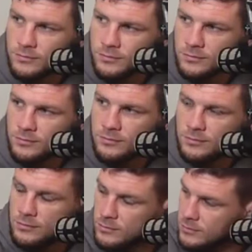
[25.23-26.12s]

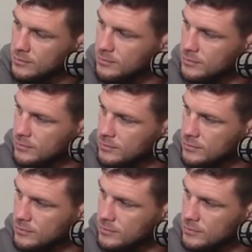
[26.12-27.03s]

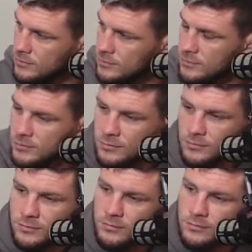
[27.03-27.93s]

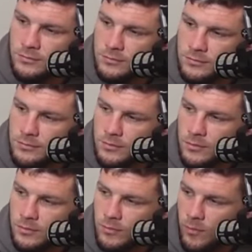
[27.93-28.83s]

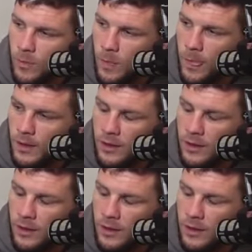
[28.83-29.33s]
No words are spoken by the person on screen.